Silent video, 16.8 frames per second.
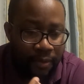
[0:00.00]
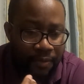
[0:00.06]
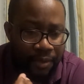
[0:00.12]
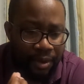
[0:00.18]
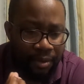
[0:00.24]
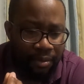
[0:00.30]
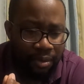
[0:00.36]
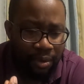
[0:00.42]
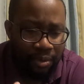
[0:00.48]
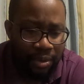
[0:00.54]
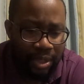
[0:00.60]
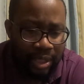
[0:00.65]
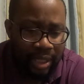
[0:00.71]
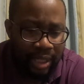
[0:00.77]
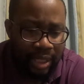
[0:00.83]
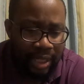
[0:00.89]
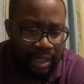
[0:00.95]
the
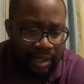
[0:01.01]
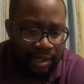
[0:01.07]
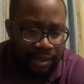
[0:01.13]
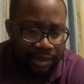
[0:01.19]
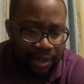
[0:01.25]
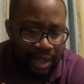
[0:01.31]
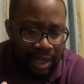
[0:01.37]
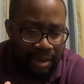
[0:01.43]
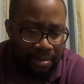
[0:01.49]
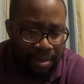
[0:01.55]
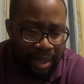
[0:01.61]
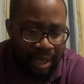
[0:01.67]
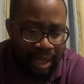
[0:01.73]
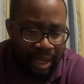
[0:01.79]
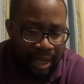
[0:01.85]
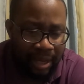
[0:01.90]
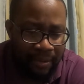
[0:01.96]
roasted green
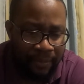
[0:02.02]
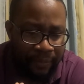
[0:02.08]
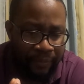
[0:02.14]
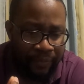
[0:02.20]
pea,